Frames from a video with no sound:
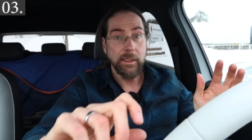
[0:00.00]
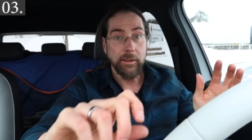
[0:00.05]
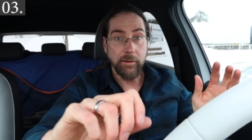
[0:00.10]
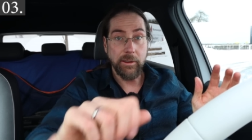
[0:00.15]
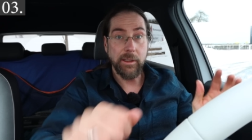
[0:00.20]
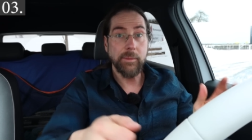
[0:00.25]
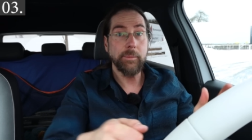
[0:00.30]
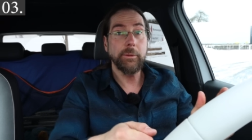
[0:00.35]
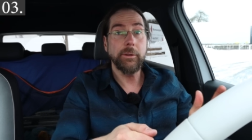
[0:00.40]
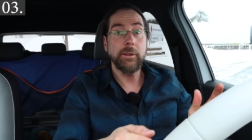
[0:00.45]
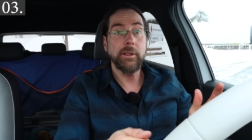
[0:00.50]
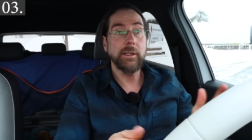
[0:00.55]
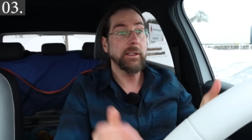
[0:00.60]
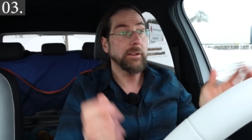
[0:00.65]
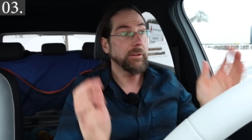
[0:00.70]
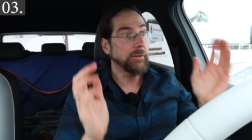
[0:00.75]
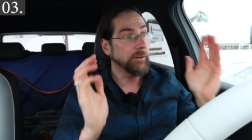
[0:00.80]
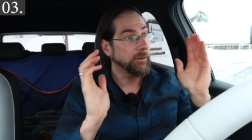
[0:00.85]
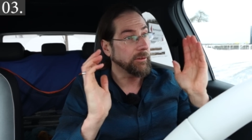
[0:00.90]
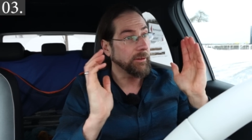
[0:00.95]
You can put it
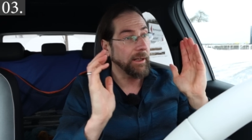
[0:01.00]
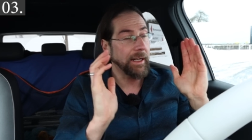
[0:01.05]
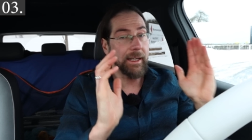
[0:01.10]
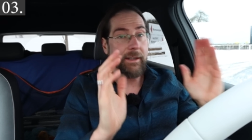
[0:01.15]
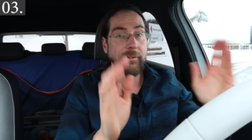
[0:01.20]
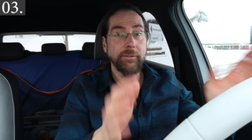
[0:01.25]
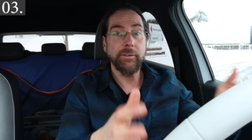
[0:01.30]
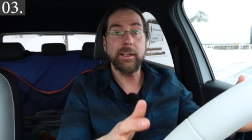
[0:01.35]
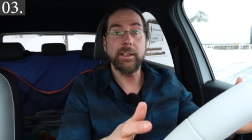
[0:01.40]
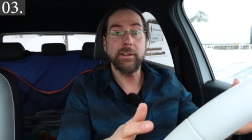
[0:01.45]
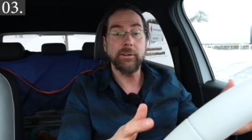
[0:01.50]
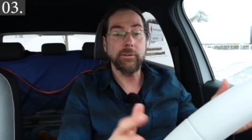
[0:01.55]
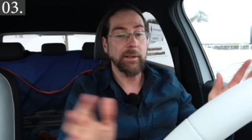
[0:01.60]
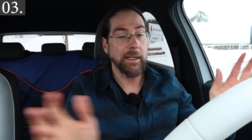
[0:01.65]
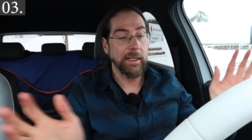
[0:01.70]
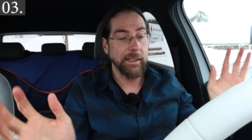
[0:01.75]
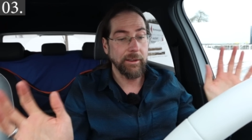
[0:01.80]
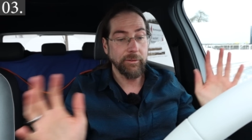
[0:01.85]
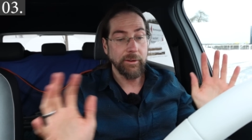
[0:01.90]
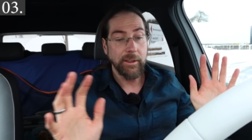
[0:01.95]
into drive and
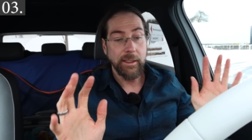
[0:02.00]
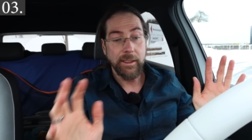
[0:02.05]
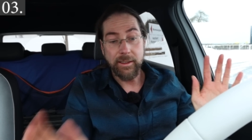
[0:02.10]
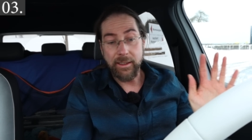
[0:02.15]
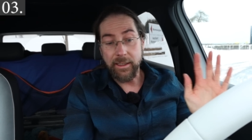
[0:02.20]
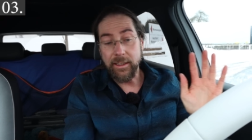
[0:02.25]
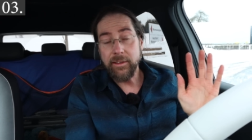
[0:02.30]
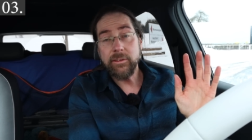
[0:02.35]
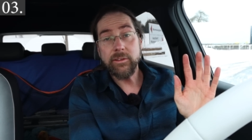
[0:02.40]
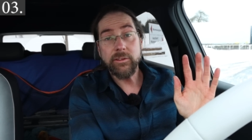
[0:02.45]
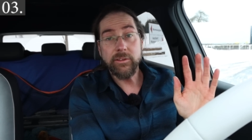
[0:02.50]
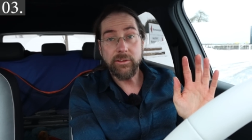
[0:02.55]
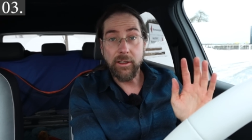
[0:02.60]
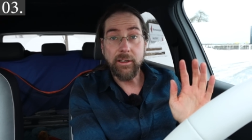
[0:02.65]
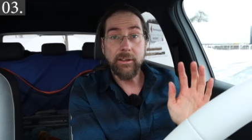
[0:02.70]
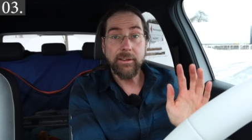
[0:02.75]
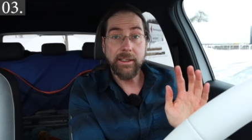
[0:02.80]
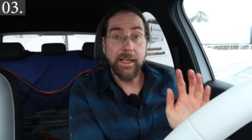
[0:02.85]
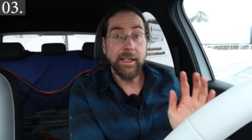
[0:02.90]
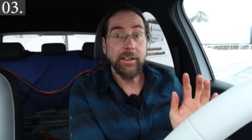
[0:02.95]
drive. There is a
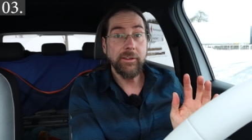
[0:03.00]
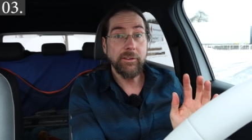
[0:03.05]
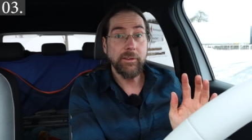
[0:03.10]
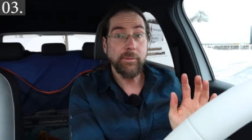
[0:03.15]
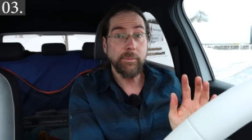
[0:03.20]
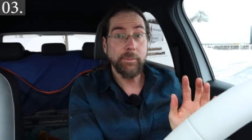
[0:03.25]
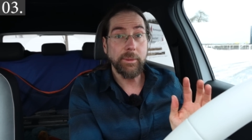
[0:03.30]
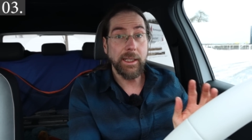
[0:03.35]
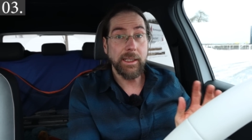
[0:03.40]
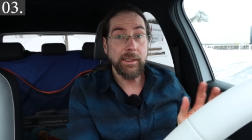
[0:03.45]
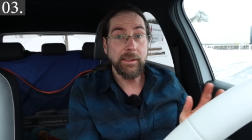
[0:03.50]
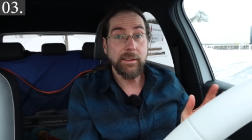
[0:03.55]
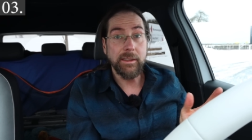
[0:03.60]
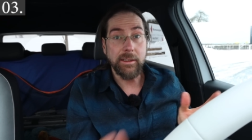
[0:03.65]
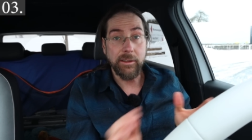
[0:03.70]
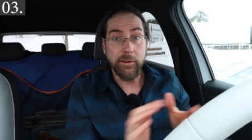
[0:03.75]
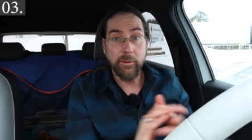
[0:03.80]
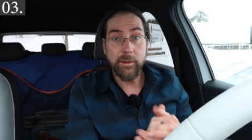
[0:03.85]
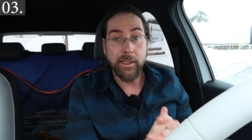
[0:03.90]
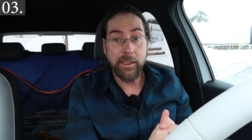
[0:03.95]
start engine
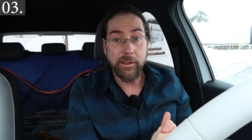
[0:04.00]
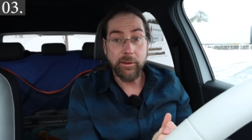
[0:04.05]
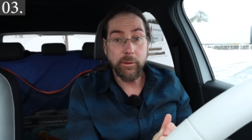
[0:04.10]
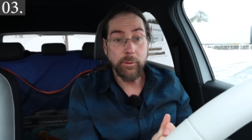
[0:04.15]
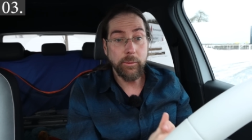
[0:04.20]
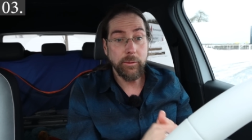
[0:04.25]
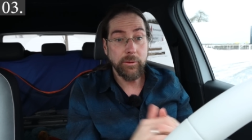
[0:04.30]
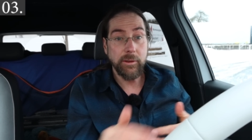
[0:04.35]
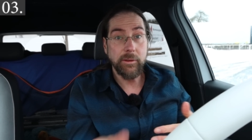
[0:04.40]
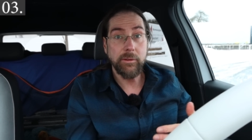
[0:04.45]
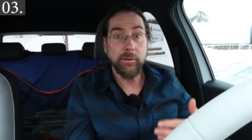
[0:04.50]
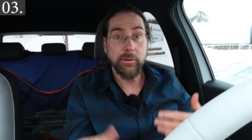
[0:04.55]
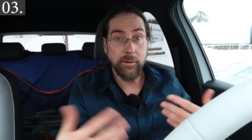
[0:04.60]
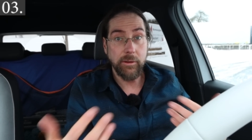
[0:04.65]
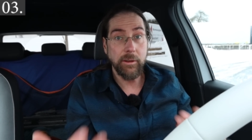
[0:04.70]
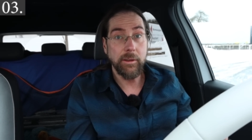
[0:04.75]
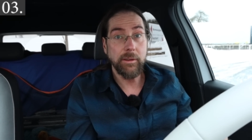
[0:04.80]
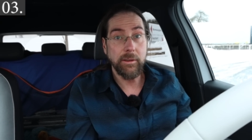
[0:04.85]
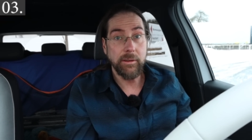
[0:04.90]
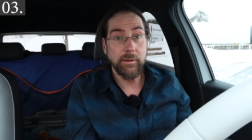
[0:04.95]
button. You can use it to
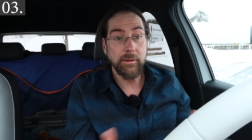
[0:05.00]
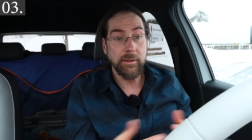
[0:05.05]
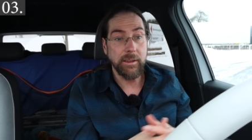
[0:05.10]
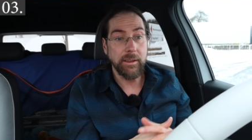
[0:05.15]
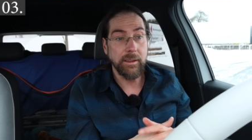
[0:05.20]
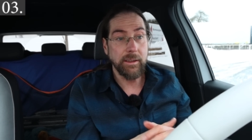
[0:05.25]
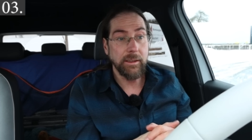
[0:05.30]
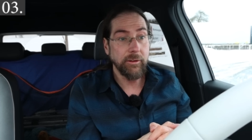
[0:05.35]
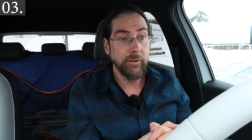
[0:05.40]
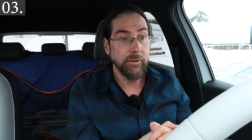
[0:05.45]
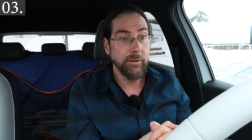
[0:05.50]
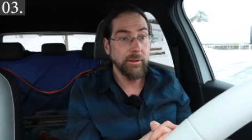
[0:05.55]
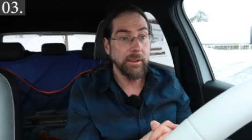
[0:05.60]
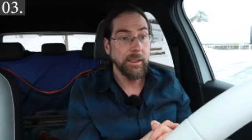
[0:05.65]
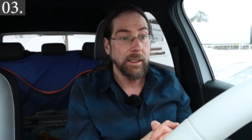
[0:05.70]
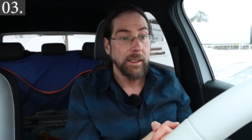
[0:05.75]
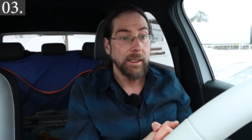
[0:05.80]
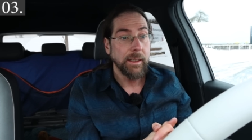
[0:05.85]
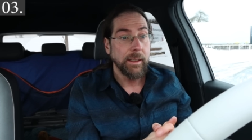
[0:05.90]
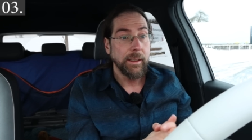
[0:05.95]
turn on the
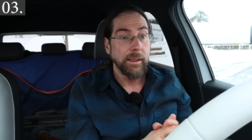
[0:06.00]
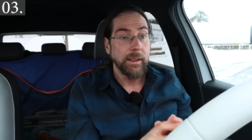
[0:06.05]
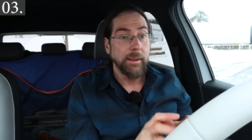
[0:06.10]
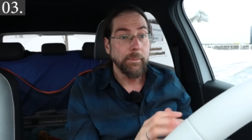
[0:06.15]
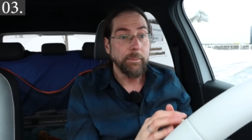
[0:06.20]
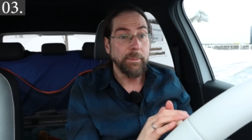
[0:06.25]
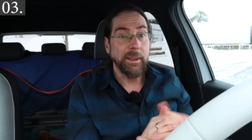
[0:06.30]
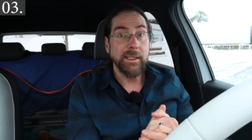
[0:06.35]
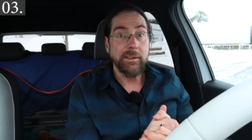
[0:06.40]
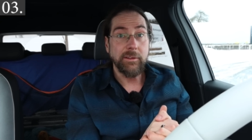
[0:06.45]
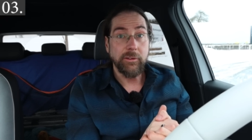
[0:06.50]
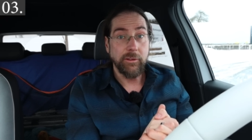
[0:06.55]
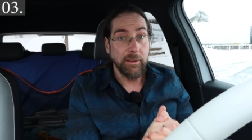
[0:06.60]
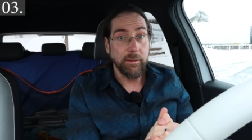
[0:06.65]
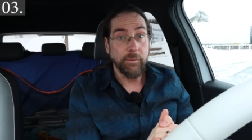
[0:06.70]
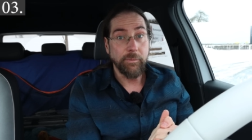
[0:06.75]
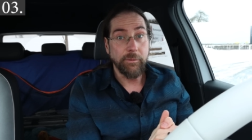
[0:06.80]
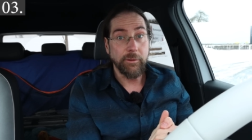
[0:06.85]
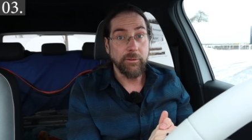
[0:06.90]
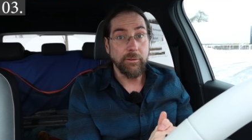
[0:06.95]
ignition, but
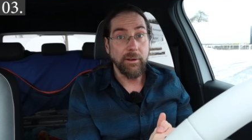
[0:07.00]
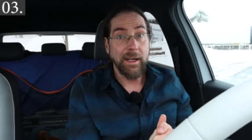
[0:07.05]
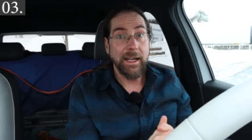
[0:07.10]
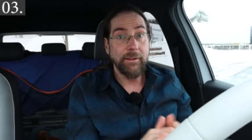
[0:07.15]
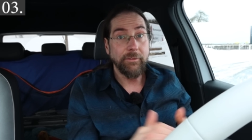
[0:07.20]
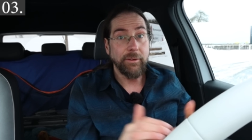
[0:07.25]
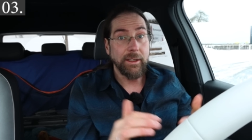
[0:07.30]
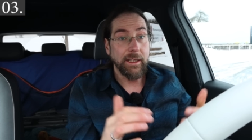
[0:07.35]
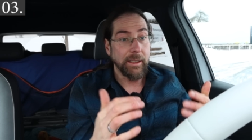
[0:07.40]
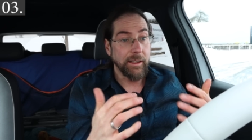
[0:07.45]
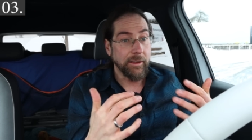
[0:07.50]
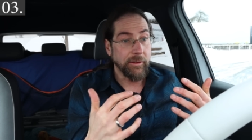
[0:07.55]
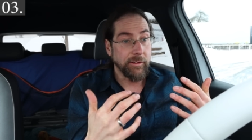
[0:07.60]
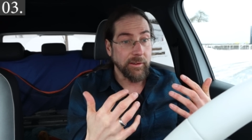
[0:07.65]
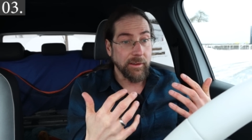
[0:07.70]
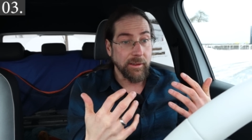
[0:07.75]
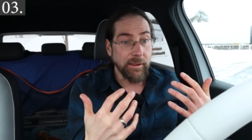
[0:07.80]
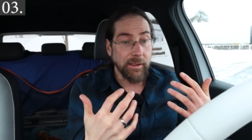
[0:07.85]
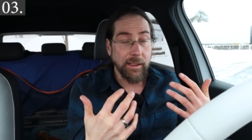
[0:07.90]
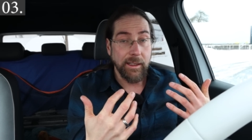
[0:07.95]
just for driving,
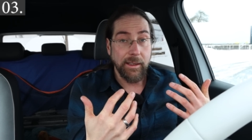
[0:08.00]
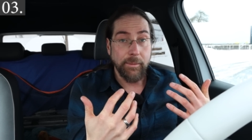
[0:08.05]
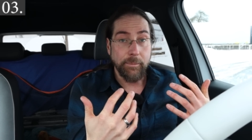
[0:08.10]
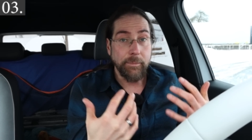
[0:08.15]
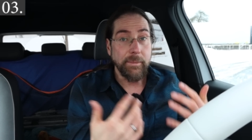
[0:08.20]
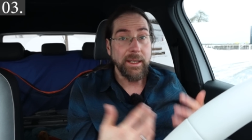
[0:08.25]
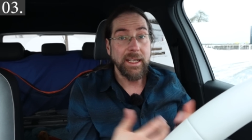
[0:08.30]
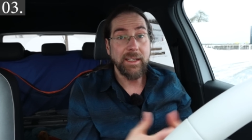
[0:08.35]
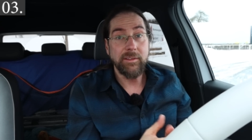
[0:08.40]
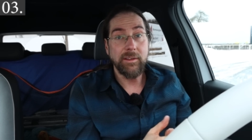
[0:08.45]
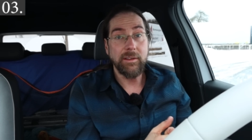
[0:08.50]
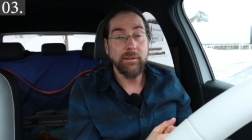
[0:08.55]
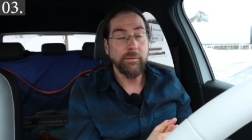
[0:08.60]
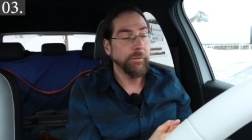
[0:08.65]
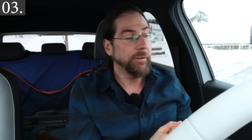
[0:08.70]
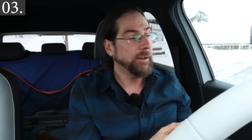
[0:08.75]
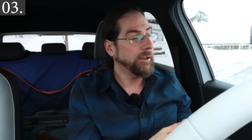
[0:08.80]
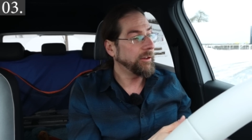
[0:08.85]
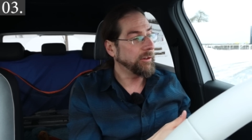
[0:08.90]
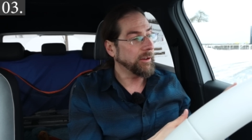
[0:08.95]
it's an amazing
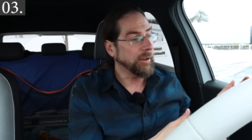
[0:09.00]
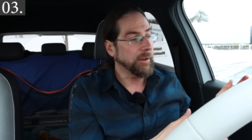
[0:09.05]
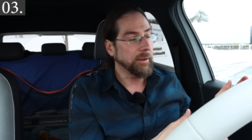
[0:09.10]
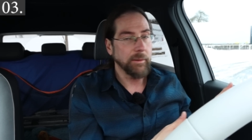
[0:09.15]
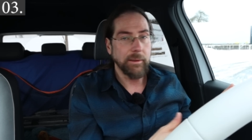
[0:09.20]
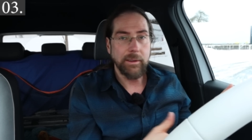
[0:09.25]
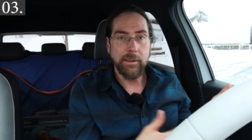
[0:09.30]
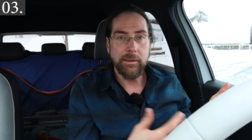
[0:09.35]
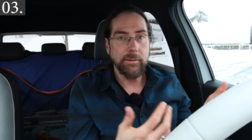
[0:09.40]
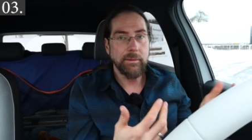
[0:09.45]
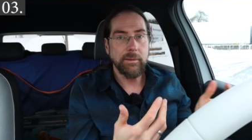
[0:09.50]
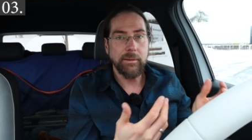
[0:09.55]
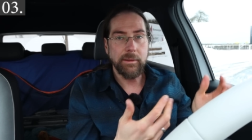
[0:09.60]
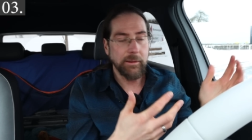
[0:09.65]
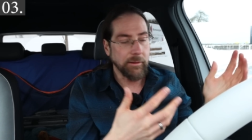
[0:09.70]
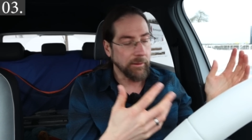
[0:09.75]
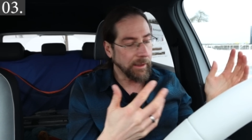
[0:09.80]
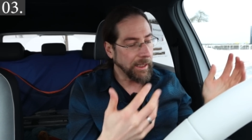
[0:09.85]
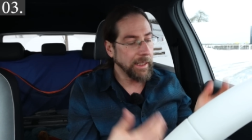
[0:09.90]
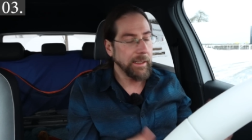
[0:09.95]
feature.
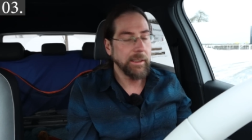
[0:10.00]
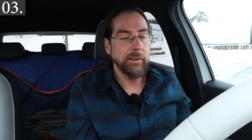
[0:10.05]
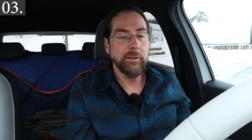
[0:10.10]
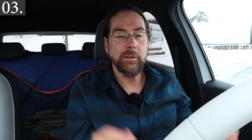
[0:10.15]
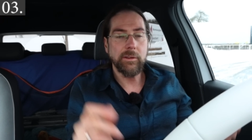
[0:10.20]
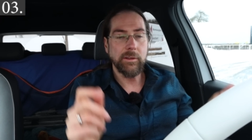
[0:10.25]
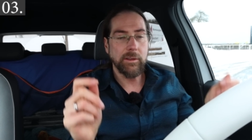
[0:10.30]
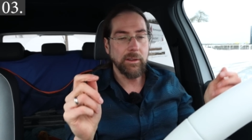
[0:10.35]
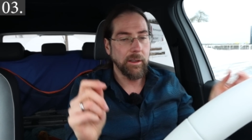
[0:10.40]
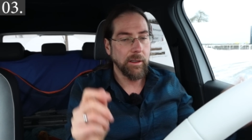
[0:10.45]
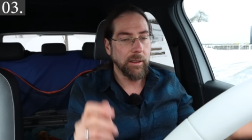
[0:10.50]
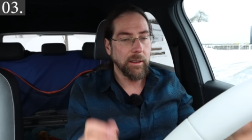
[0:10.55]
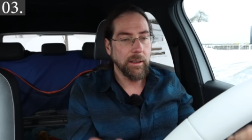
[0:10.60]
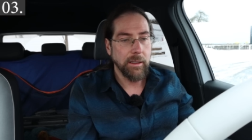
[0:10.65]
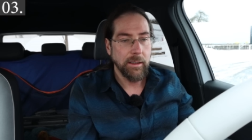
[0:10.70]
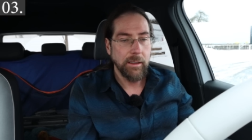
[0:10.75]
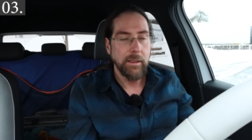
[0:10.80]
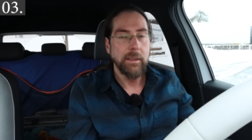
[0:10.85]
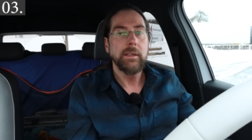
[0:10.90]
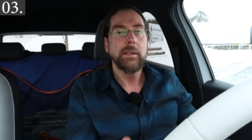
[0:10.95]
You get into the
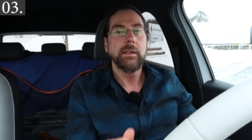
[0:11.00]
car,